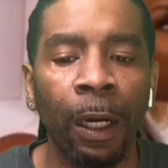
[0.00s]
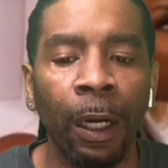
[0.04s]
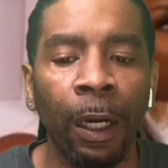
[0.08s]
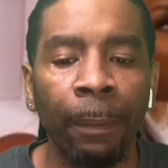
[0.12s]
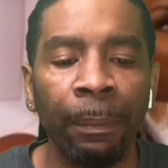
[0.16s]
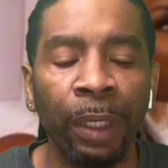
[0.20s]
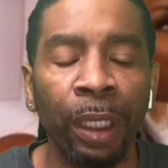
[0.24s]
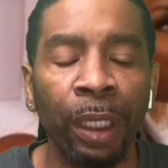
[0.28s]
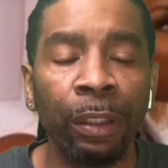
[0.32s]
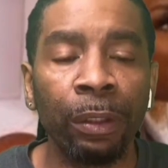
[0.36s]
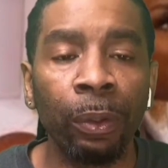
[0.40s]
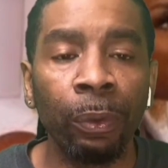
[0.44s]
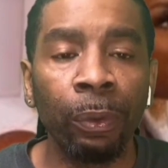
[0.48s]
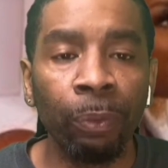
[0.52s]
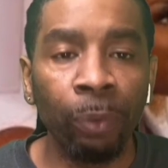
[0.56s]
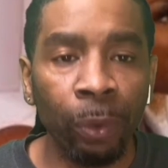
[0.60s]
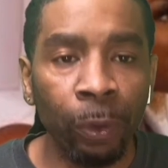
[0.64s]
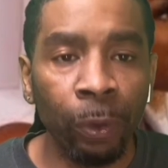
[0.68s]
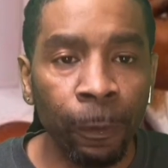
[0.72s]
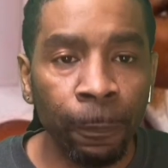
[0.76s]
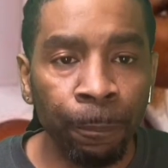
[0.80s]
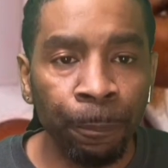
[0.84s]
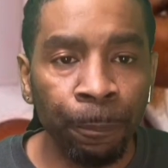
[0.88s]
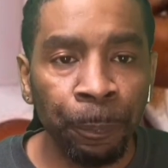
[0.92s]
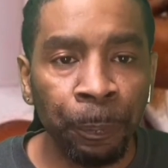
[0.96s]
in the
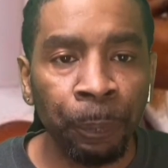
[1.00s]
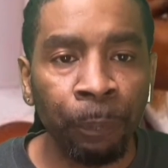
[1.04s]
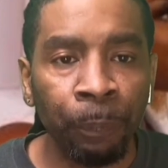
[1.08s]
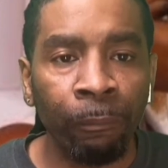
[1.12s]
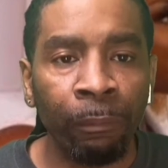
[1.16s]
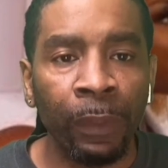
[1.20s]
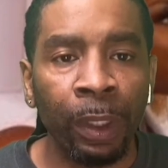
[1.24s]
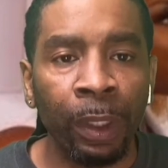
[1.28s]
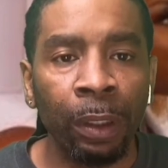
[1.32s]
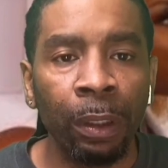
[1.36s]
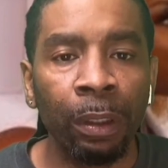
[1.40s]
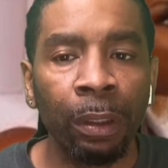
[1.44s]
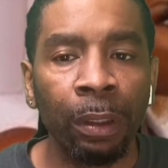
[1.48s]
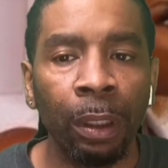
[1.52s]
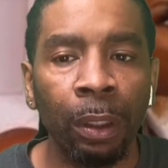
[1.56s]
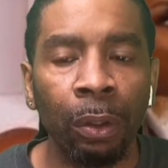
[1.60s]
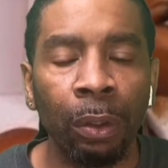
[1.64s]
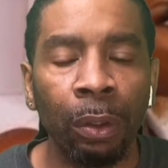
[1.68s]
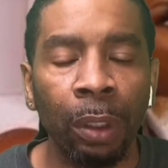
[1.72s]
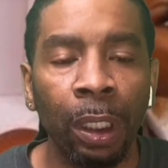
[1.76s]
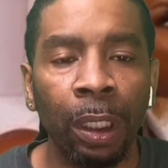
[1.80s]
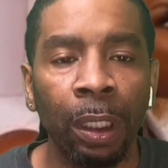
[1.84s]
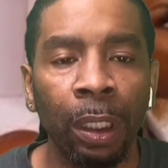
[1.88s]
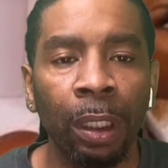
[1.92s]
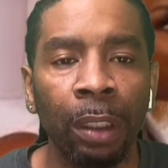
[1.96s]
room. You know,
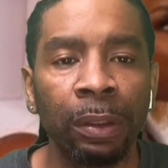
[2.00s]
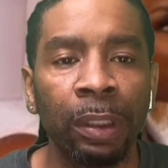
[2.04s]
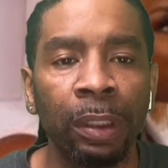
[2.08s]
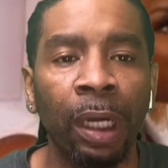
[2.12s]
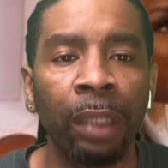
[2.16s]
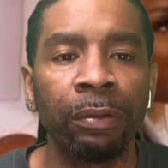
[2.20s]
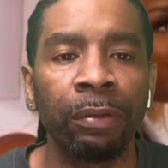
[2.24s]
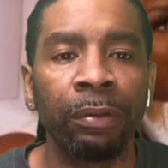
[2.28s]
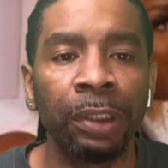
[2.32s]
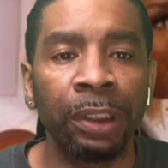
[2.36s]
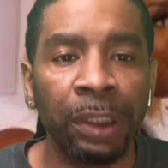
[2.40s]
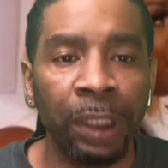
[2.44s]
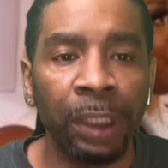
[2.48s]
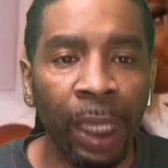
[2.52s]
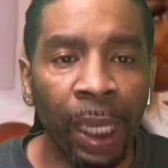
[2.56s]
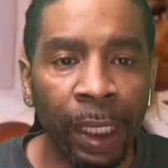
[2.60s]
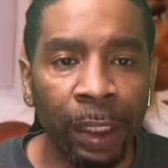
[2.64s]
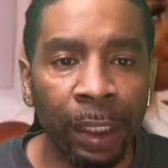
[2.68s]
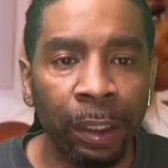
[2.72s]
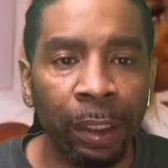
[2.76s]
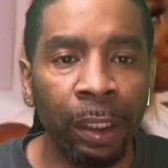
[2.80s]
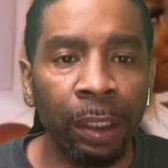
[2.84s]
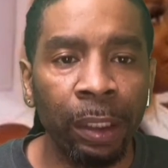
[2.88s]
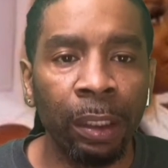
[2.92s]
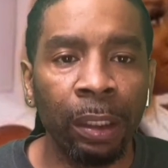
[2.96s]
Dr.
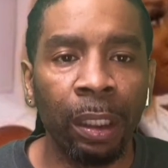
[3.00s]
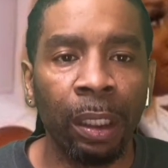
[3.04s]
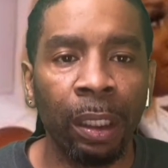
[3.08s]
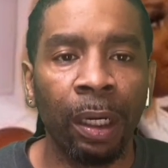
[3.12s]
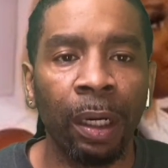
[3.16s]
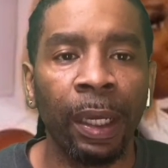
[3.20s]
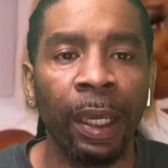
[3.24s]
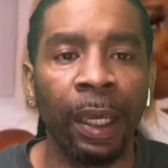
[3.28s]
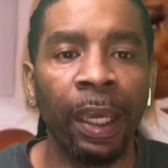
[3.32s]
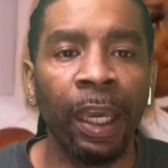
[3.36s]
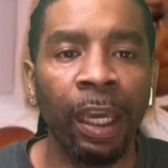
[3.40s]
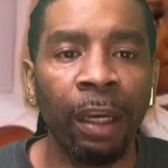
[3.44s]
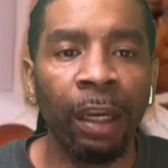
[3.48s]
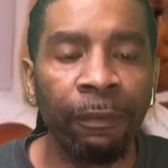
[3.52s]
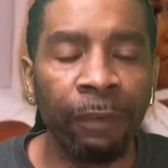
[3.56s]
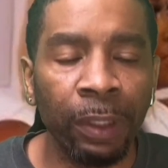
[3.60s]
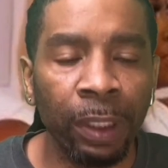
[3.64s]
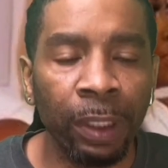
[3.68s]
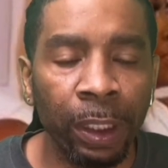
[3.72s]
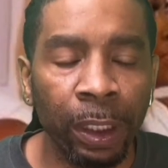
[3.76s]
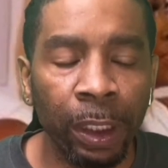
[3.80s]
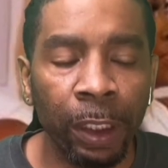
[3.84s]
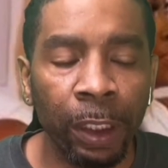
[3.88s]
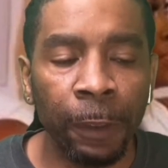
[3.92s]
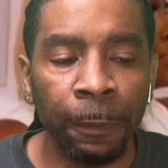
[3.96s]
Jackie,
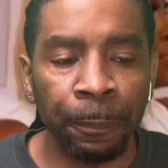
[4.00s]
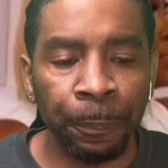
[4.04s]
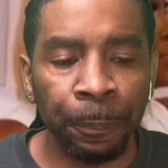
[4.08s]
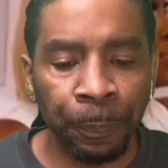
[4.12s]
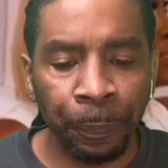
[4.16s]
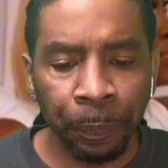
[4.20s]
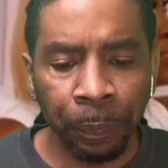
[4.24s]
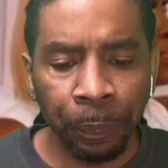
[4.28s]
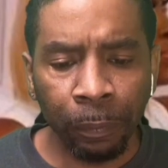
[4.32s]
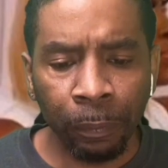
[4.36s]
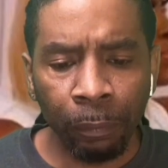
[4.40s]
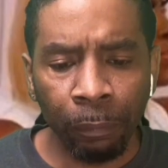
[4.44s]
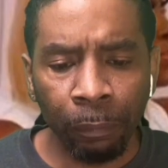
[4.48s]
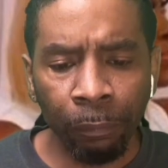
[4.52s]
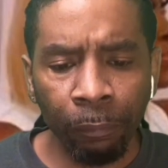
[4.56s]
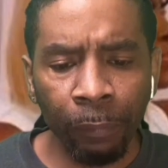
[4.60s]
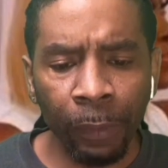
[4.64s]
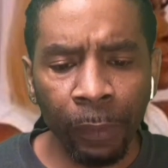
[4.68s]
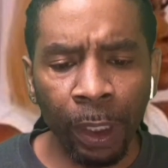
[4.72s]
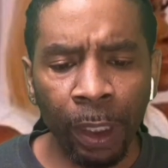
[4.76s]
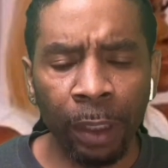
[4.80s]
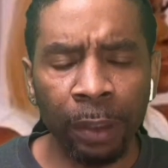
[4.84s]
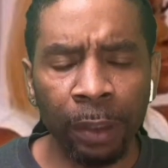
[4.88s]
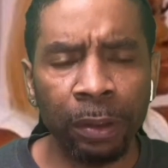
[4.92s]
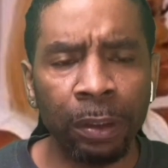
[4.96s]
Heavenly,
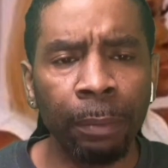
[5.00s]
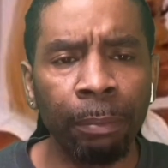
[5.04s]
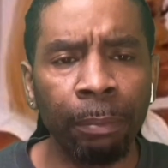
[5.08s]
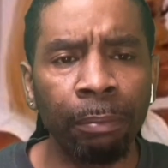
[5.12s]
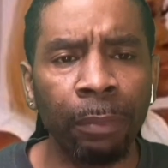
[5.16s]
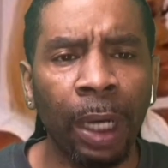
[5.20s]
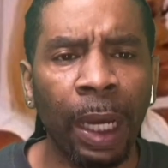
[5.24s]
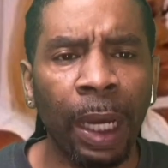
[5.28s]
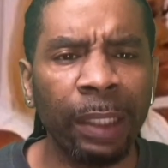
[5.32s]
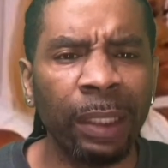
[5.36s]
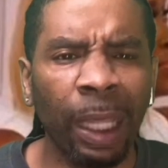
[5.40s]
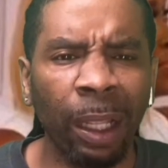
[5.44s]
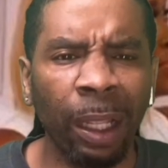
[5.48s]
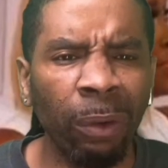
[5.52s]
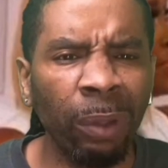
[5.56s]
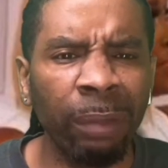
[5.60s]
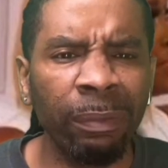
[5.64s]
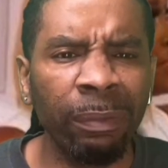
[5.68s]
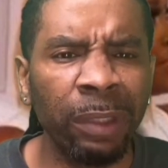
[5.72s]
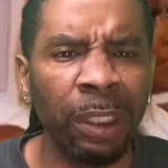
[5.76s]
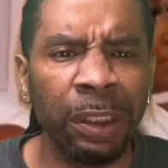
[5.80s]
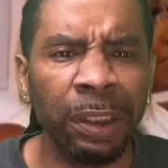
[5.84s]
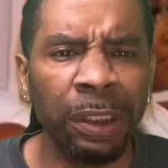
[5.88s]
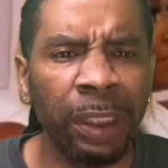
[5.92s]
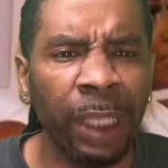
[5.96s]
I don't even
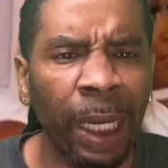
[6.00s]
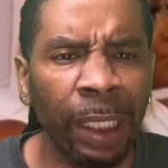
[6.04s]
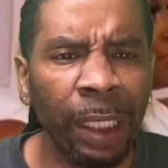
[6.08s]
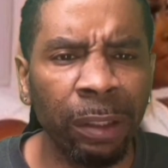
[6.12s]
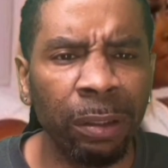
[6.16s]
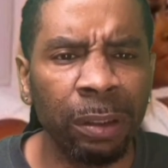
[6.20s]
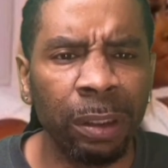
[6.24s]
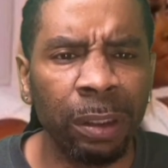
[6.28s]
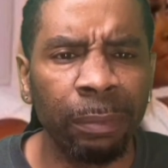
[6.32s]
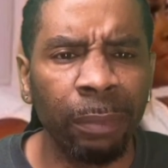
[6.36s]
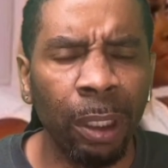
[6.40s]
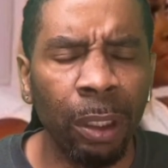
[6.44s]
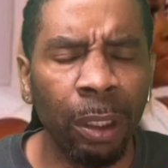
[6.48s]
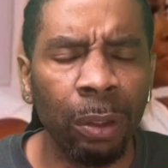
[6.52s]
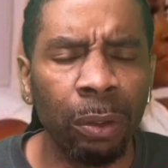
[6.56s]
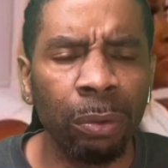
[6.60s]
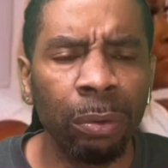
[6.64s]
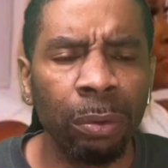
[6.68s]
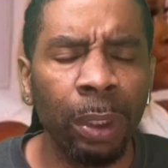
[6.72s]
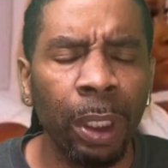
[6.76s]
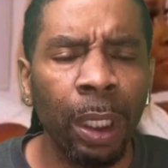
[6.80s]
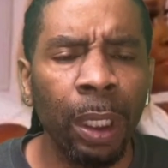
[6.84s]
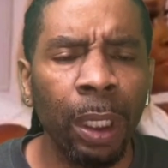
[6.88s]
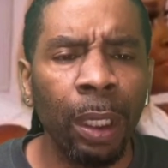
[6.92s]
think she got to Simone.